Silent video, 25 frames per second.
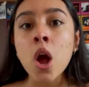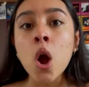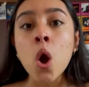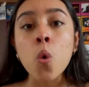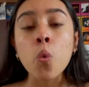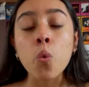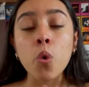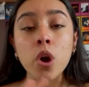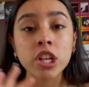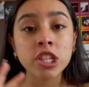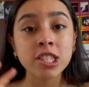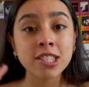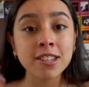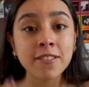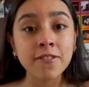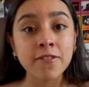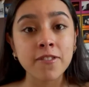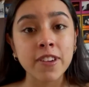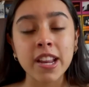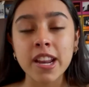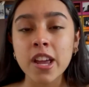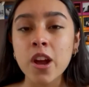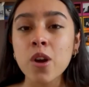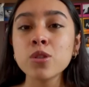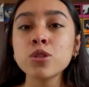watching
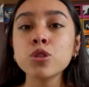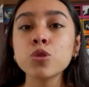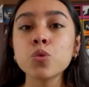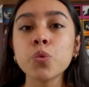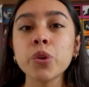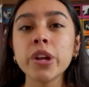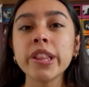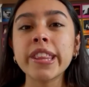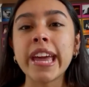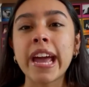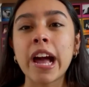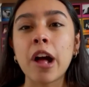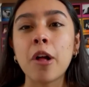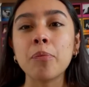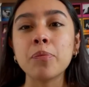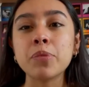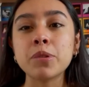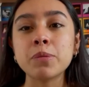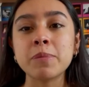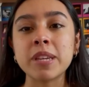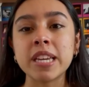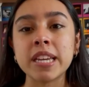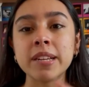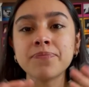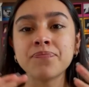videos really helps
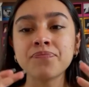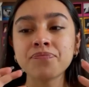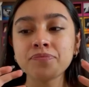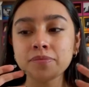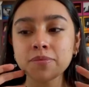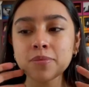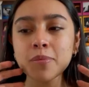me